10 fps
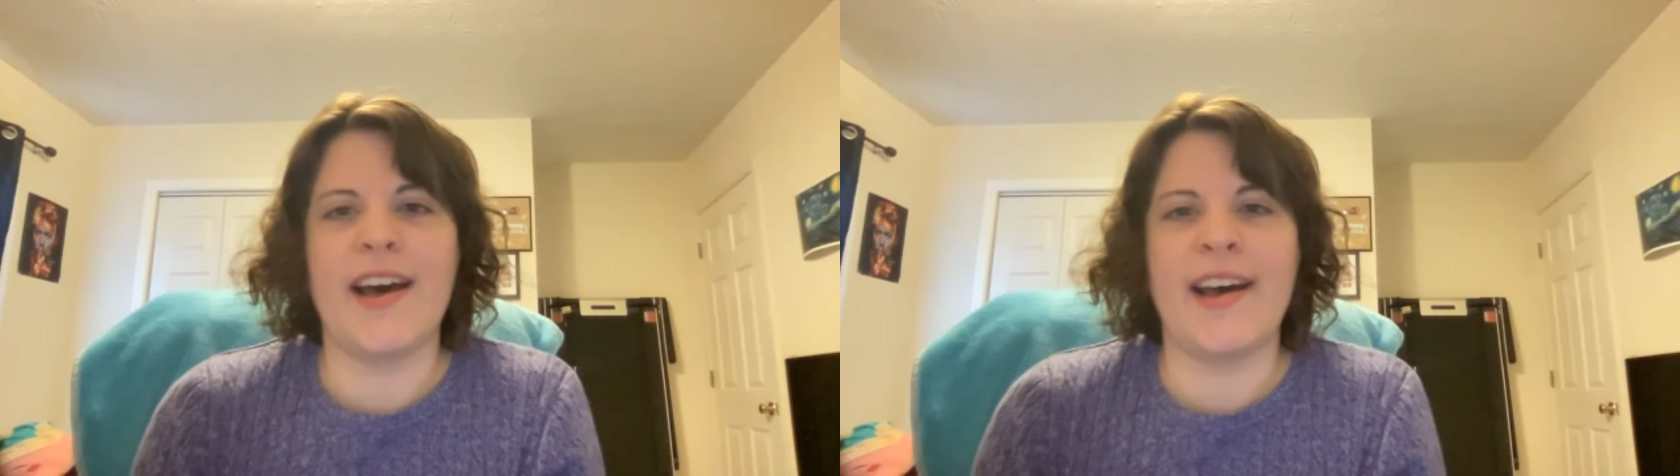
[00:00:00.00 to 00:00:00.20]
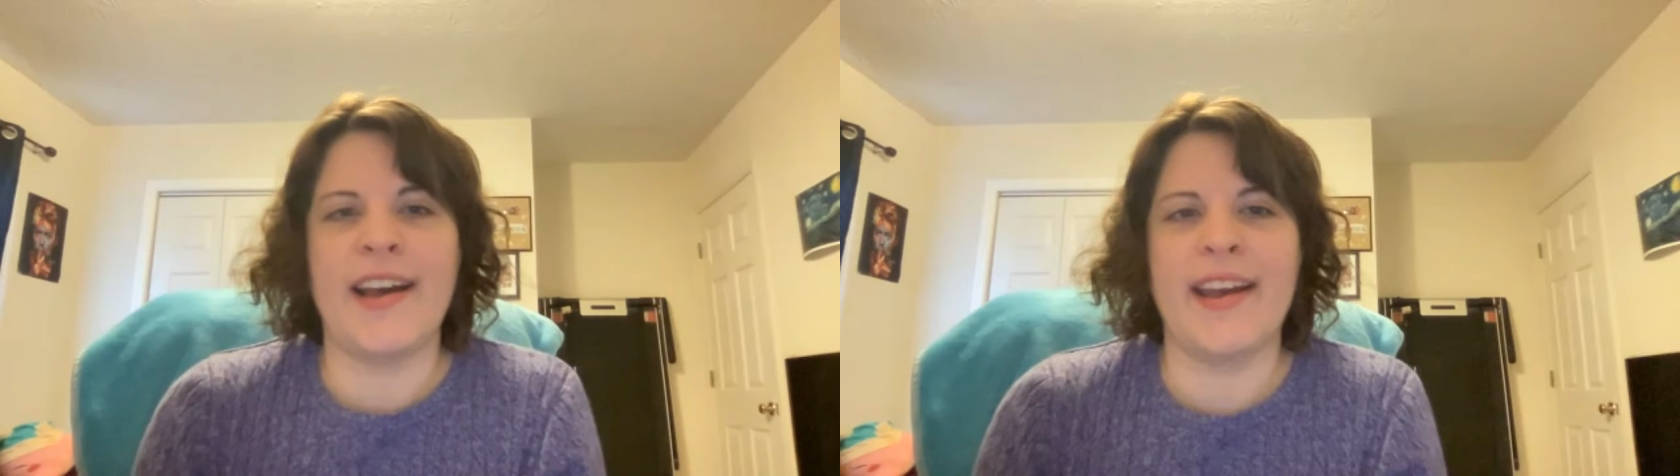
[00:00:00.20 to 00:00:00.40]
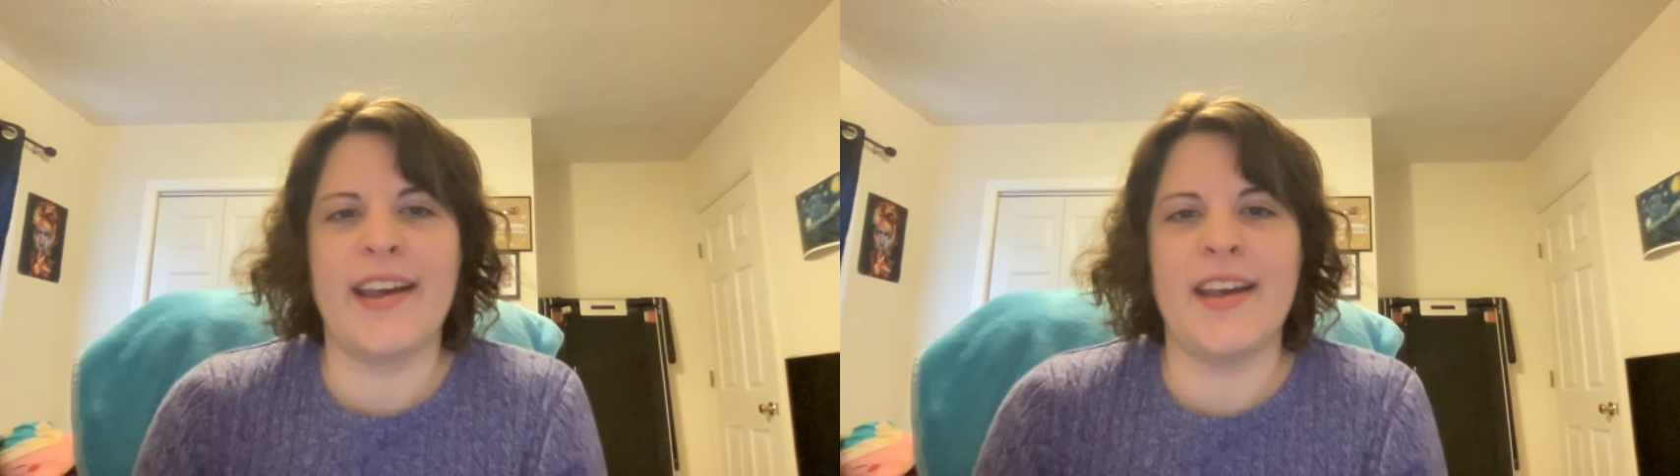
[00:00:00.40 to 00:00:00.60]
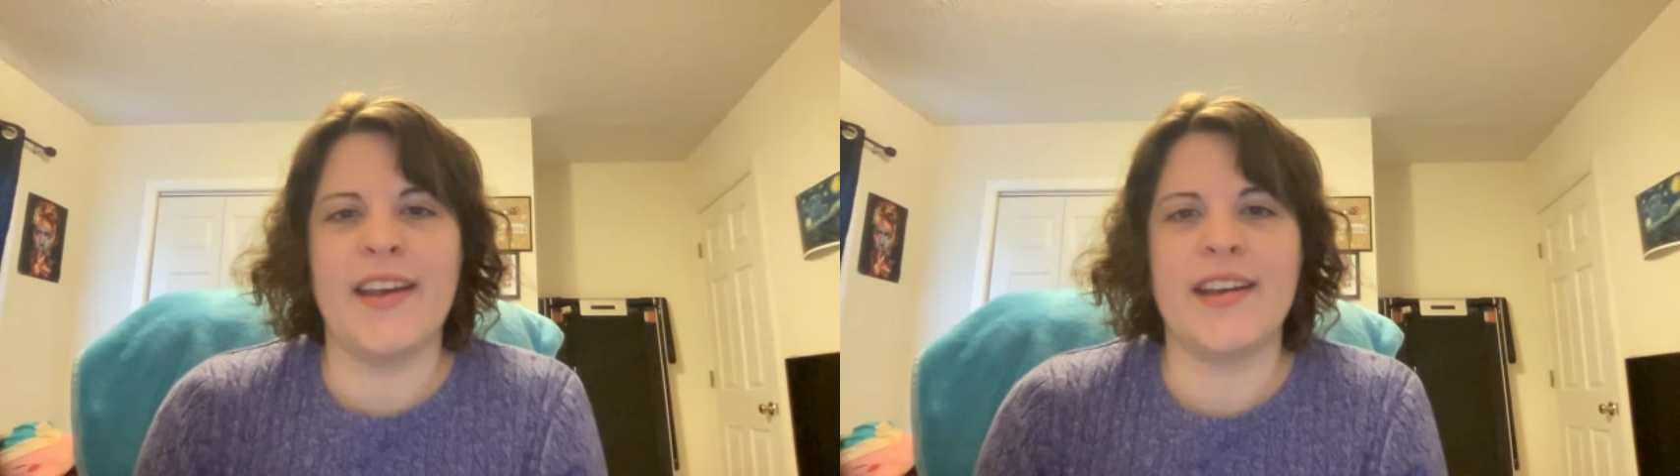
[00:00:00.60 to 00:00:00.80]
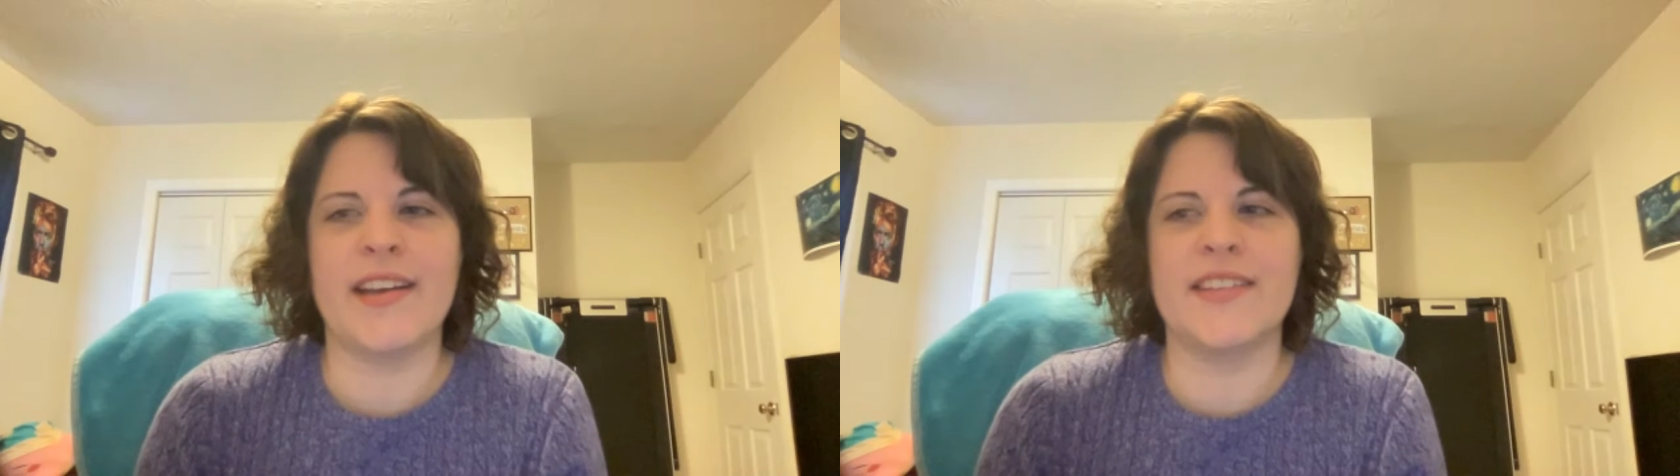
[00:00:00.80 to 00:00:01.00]

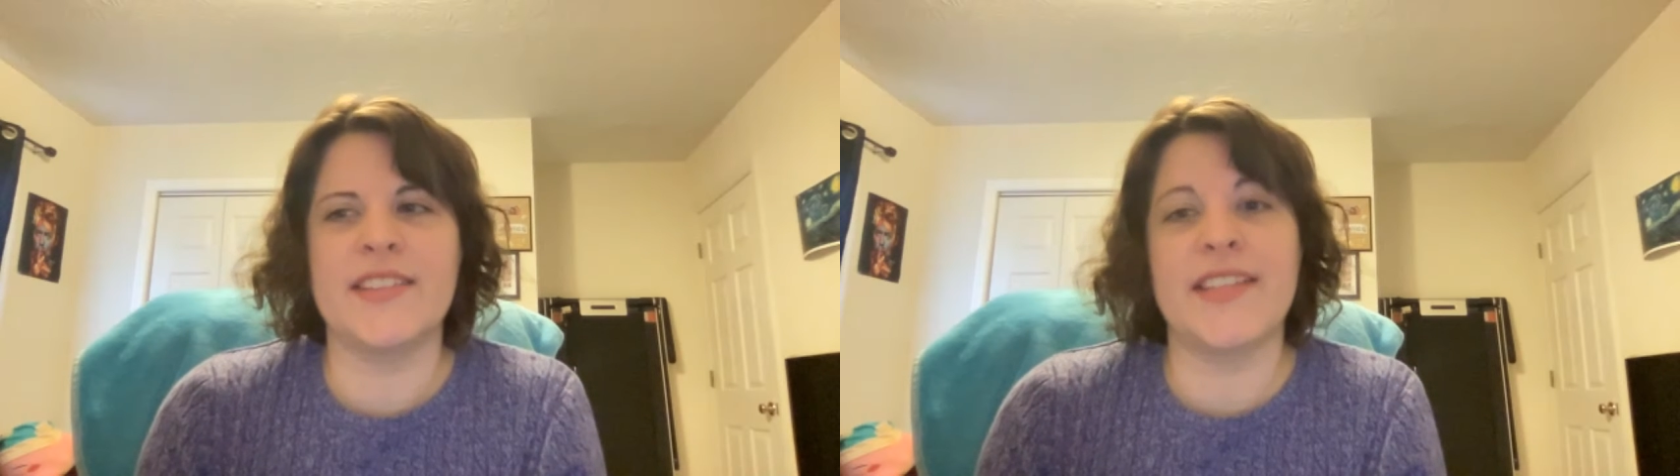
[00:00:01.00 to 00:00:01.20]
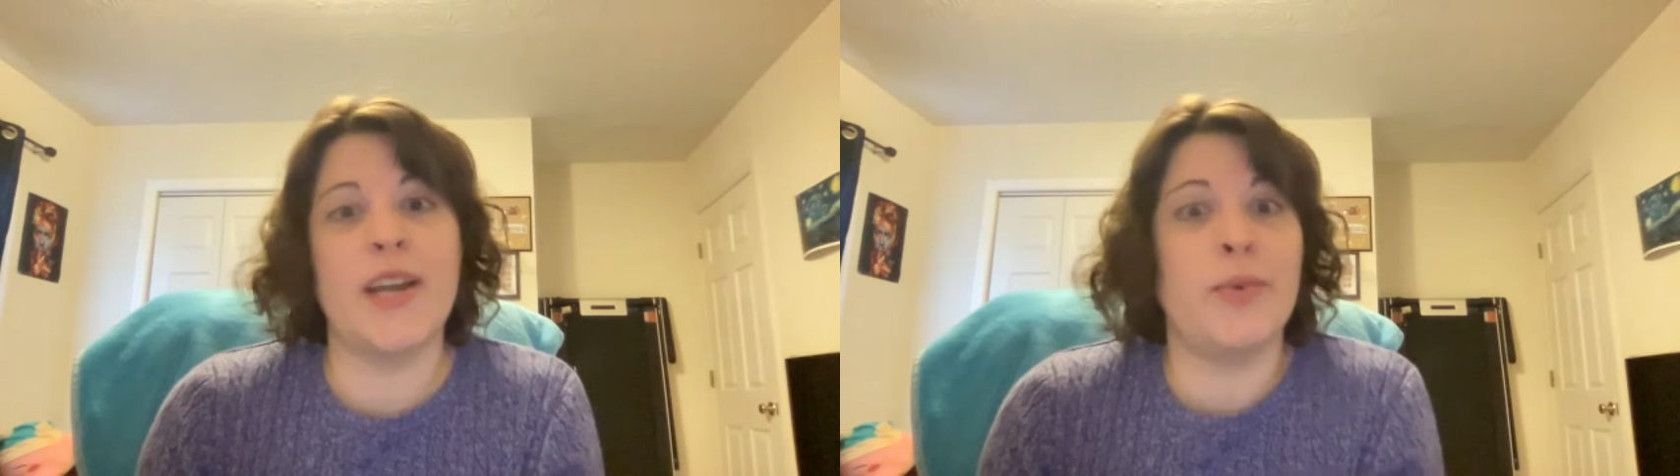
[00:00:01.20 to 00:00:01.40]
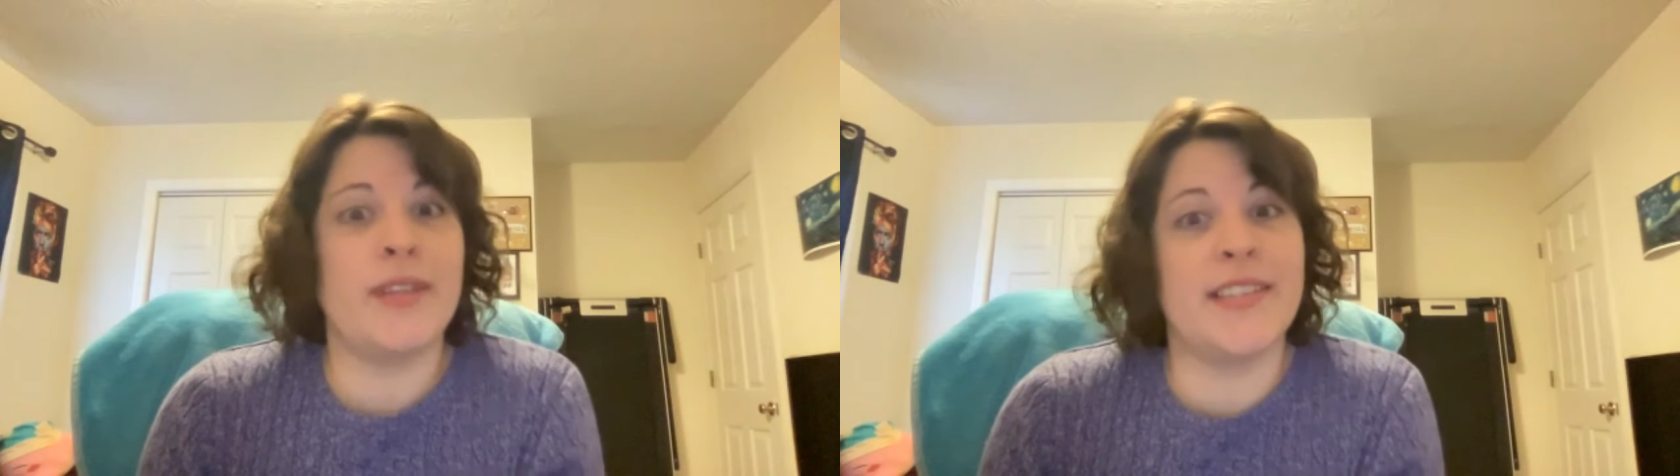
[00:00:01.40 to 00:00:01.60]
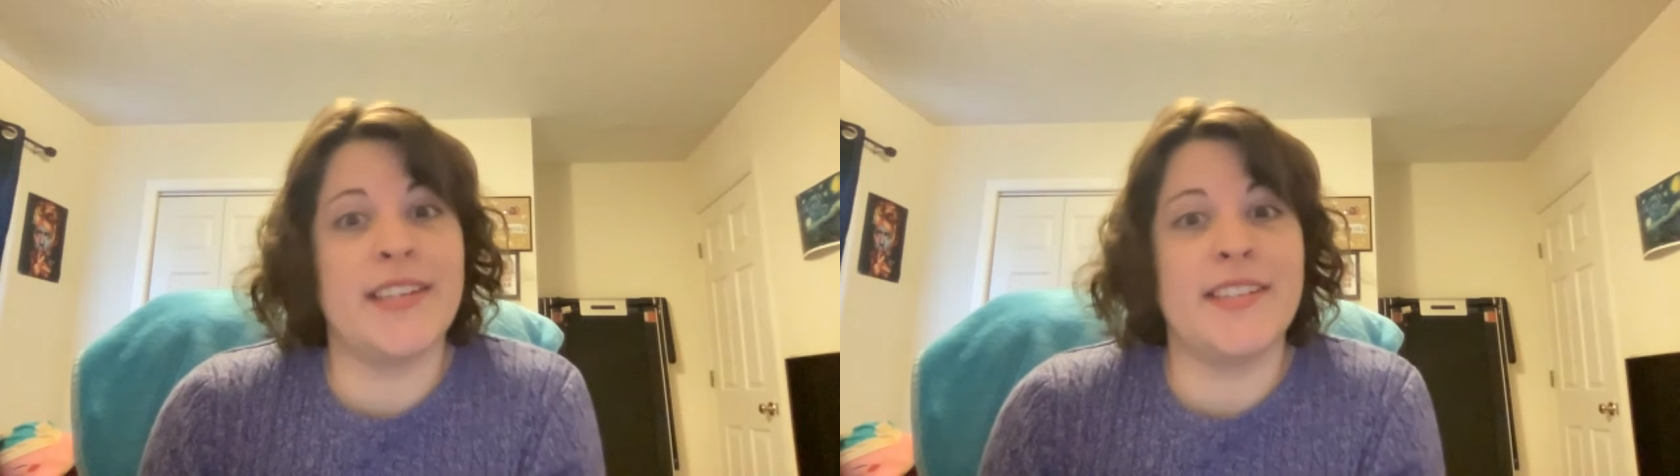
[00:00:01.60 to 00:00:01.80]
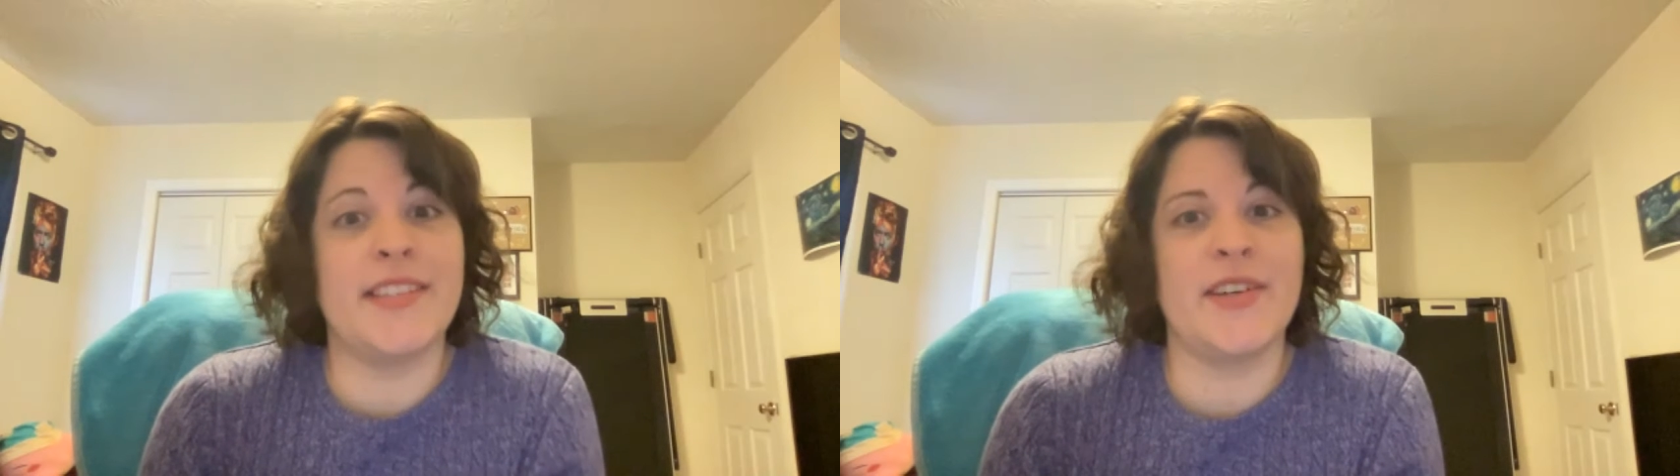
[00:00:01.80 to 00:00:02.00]
I stayed with
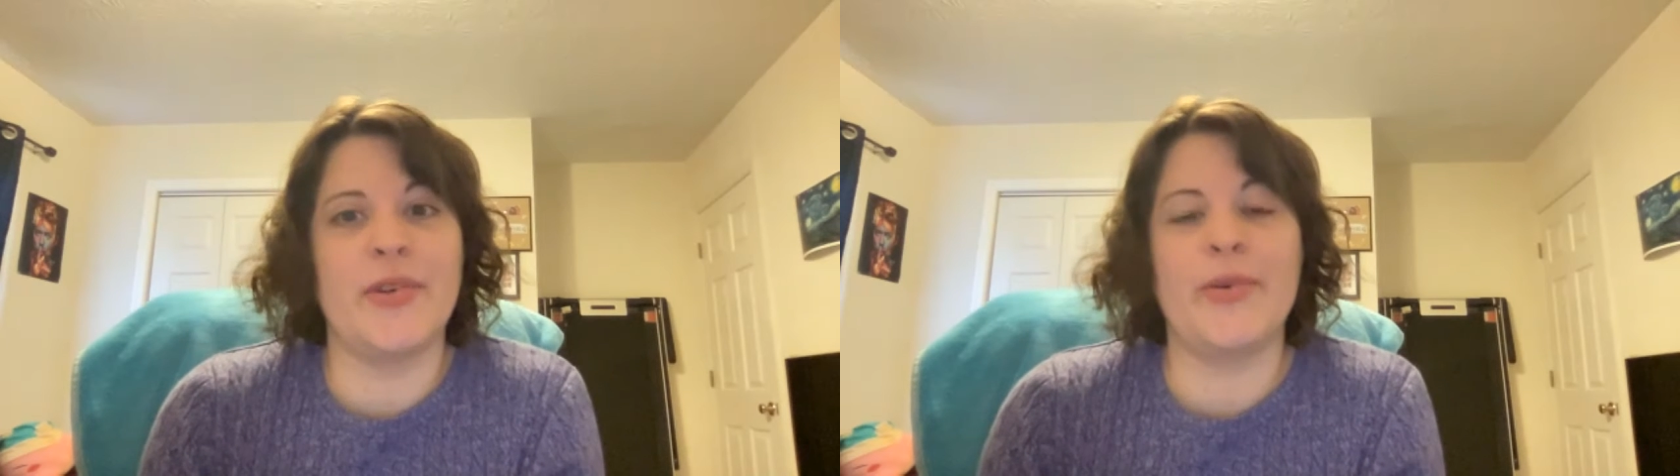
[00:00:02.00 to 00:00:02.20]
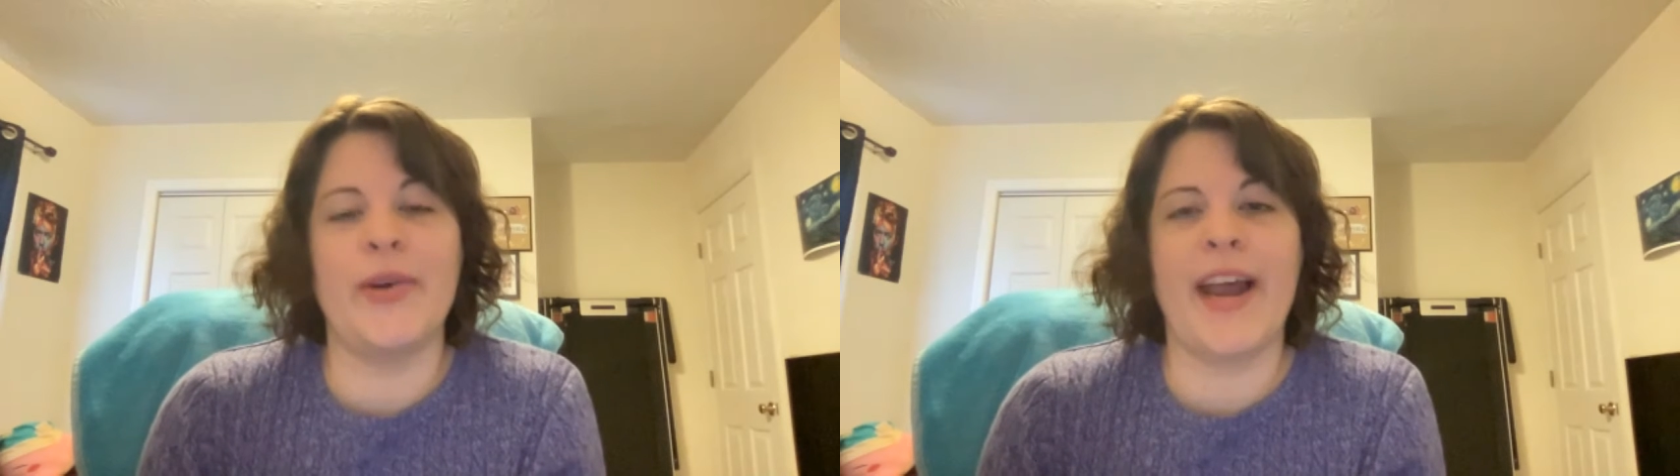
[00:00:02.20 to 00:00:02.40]
CSU